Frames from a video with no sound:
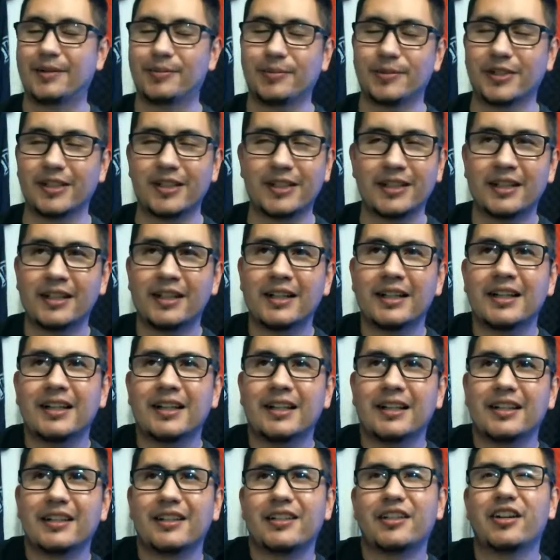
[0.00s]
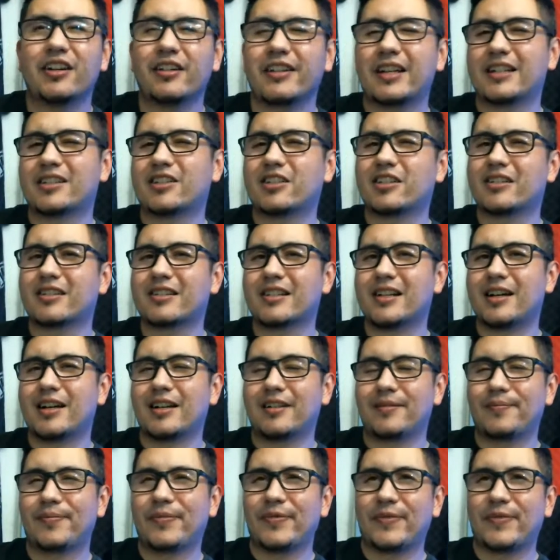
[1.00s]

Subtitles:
But that's not